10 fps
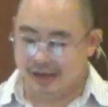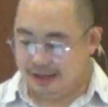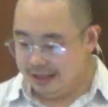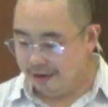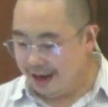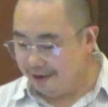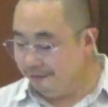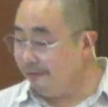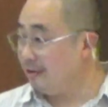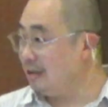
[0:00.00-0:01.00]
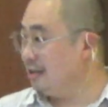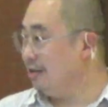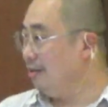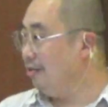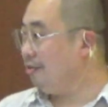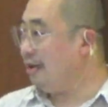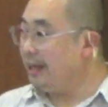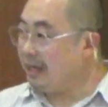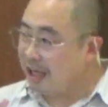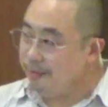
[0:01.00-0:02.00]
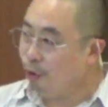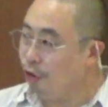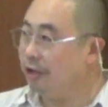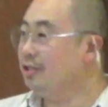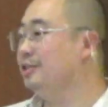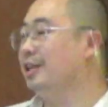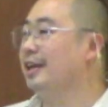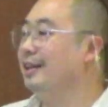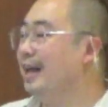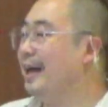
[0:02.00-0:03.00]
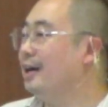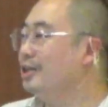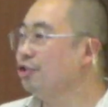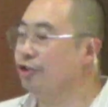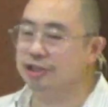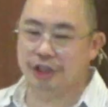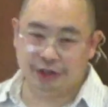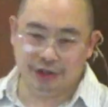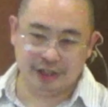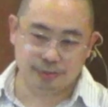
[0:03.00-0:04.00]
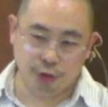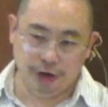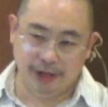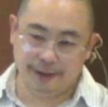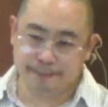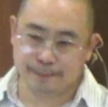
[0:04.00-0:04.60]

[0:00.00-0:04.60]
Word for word: I have three key points that I'd like us to consider this morning.